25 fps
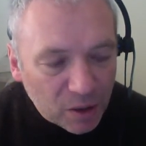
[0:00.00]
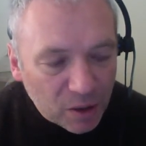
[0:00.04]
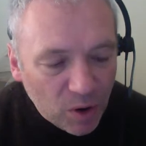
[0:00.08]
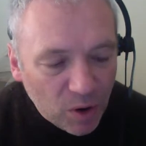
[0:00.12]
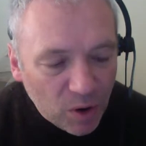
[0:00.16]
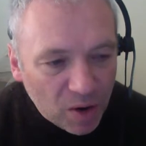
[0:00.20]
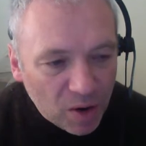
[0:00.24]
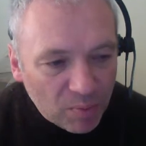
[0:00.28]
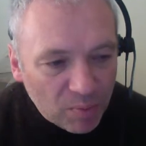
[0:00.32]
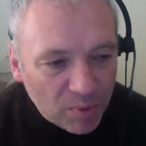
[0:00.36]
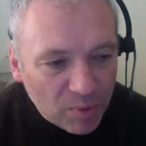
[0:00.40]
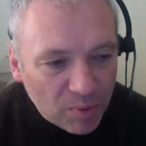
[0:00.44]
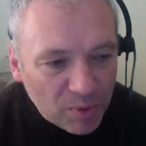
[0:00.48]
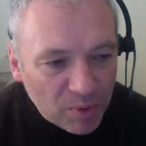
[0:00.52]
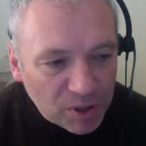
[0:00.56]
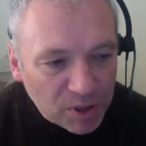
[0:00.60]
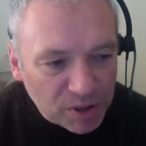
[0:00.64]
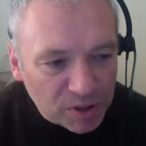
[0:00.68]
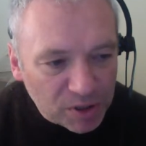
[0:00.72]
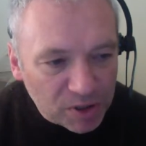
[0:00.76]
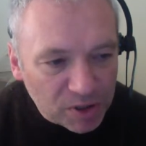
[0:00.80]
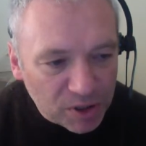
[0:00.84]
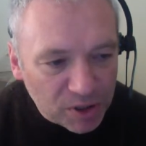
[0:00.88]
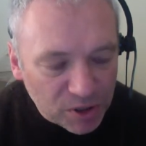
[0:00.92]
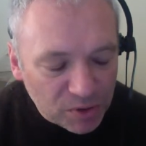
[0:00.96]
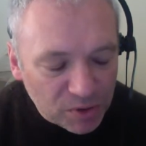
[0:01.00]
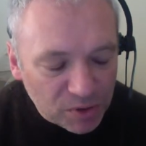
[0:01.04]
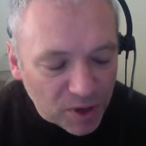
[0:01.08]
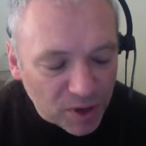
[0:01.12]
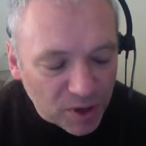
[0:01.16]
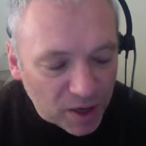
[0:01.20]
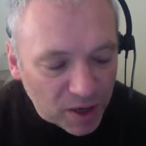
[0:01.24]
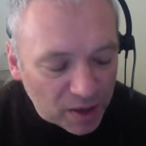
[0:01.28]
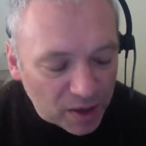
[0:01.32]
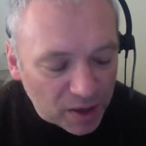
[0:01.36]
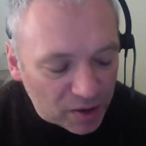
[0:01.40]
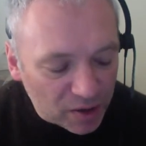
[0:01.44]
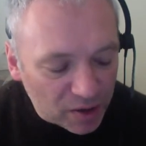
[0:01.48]
permission to do
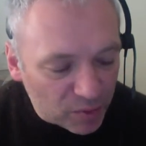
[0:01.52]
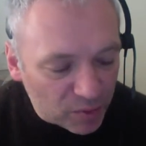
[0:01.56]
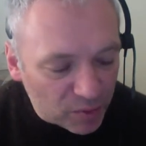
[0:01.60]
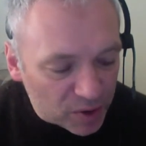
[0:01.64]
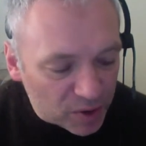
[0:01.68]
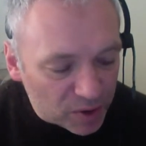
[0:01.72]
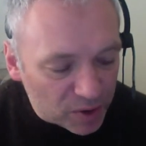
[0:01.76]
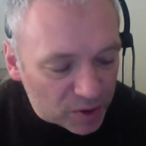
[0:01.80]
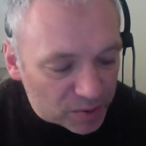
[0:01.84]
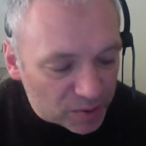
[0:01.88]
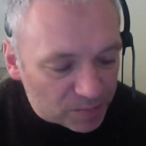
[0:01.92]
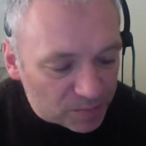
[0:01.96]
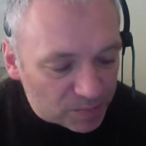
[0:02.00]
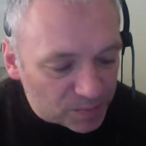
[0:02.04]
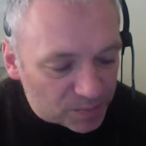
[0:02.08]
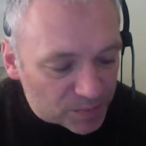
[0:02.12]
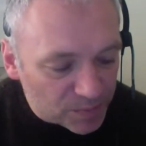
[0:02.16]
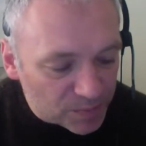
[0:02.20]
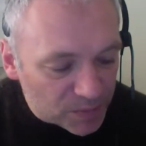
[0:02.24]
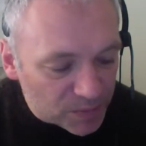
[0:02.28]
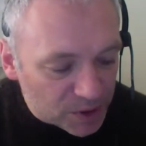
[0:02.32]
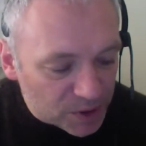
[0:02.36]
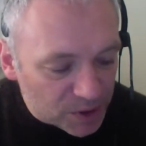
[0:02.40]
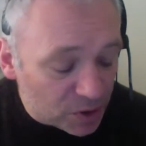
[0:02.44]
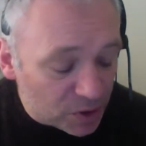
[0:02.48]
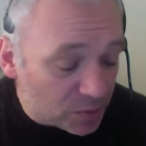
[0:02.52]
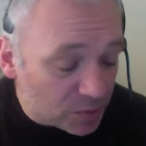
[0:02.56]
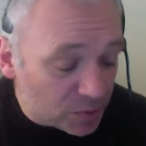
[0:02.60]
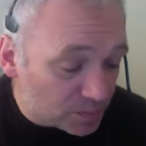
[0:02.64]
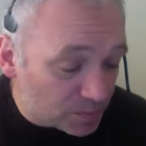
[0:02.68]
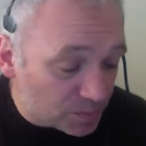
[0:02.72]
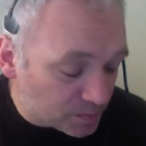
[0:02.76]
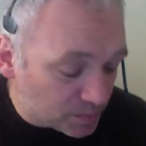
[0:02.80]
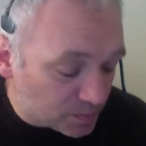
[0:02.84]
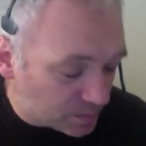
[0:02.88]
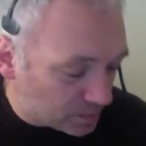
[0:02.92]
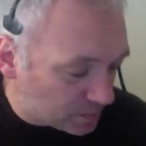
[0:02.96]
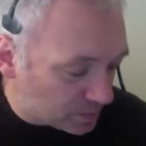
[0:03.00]
that kind of work. So
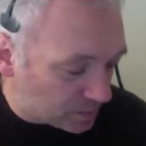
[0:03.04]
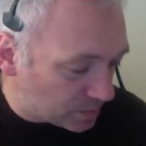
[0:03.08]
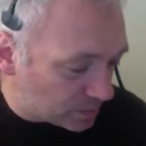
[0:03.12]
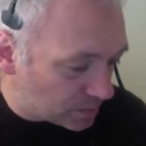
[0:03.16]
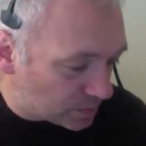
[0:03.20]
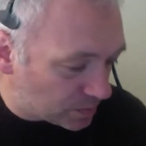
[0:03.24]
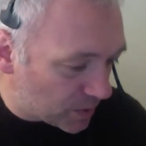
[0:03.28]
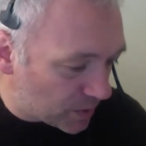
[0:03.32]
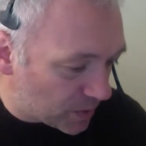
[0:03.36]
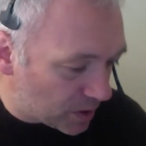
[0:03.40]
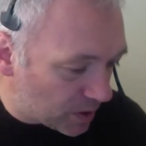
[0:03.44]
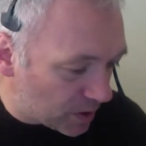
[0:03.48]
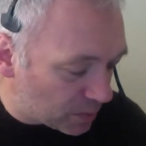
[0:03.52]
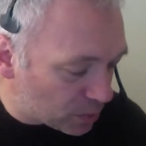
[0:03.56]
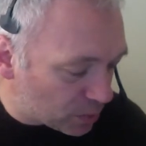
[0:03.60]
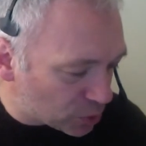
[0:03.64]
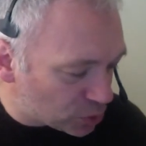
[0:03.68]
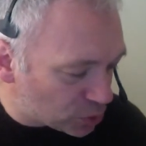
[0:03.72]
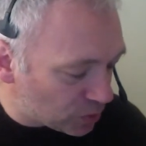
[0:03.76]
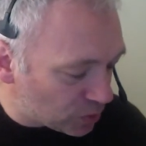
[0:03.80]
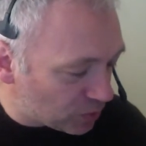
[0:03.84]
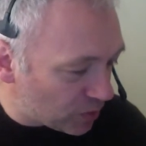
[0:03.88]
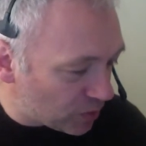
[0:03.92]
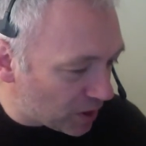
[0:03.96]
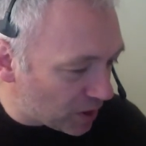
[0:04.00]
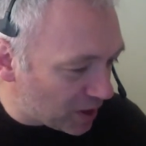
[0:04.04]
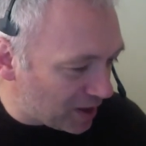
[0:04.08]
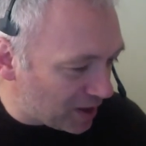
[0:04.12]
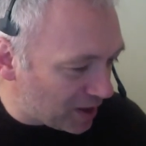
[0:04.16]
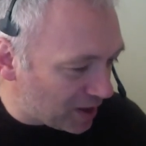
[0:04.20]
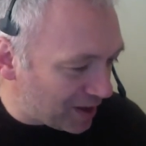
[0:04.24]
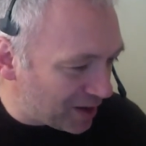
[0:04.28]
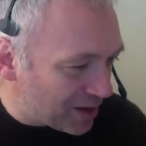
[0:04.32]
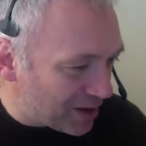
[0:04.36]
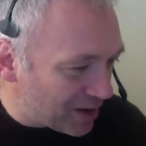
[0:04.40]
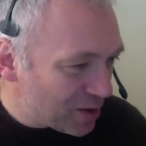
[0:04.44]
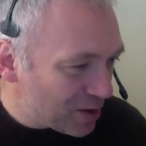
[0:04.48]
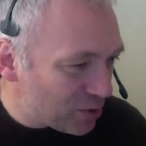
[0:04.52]
I'm not sure I've
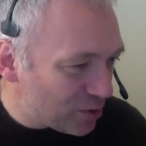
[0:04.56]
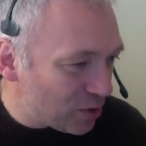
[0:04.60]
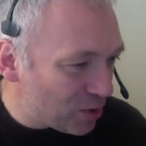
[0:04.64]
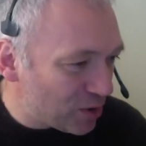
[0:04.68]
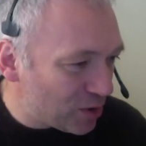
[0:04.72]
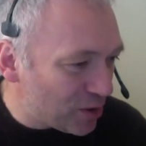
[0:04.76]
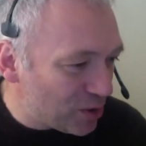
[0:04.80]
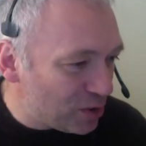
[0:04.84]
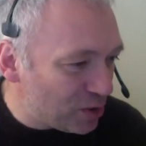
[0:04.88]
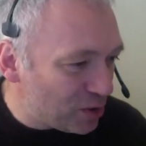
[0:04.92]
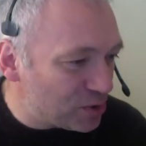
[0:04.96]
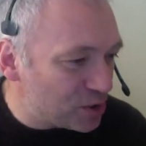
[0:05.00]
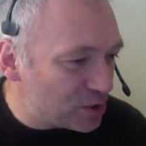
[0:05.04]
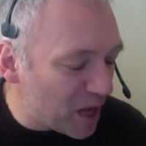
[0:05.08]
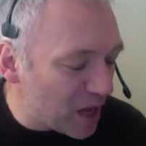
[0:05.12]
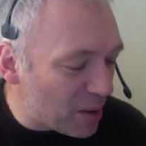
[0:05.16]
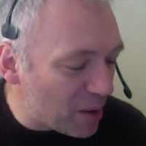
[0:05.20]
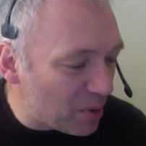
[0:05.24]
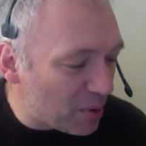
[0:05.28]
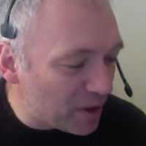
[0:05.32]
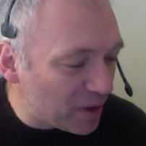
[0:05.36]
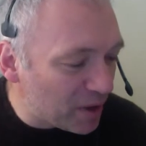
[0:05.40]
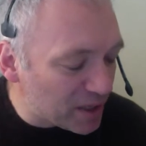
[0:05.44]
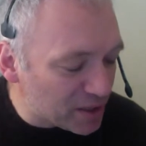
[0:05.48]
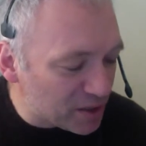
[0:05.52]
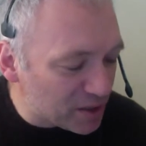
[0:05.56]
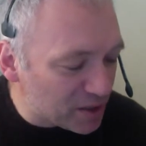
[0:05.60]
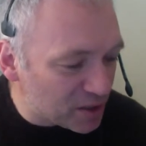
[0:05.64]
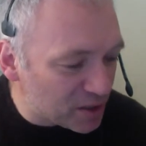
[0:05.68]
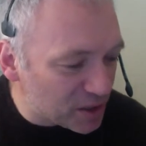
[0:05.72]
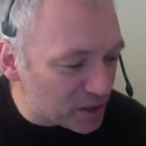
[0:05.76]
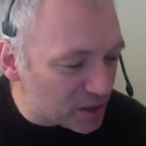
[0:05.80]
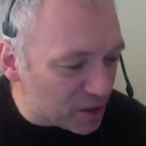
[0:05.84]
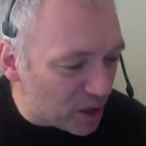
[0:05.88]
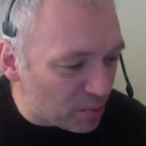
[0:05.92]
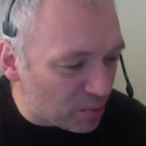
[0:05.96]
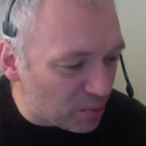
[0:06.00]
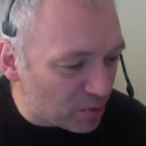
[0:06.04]
got a conclusion there, but I think it's a good
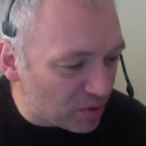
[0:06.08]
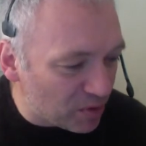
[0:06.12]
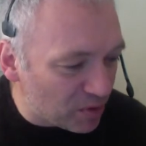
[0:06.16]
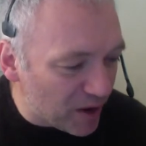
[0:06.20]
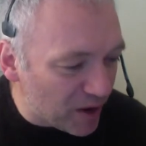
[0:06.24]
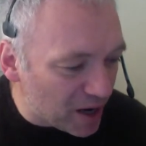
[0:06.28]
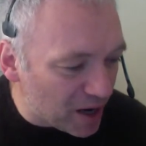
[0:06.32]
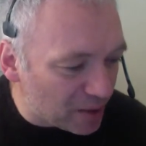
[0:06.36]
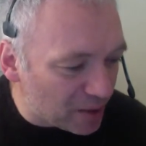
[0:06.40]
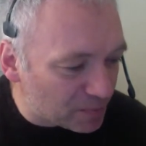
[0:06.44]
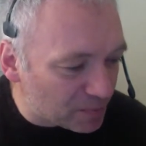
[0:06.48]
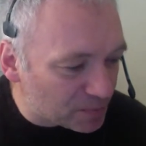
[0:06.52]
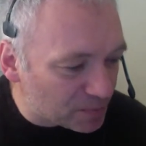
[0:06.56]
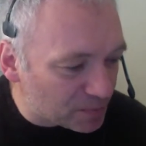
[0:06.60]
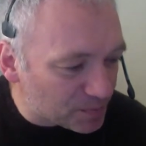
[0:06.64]
example of how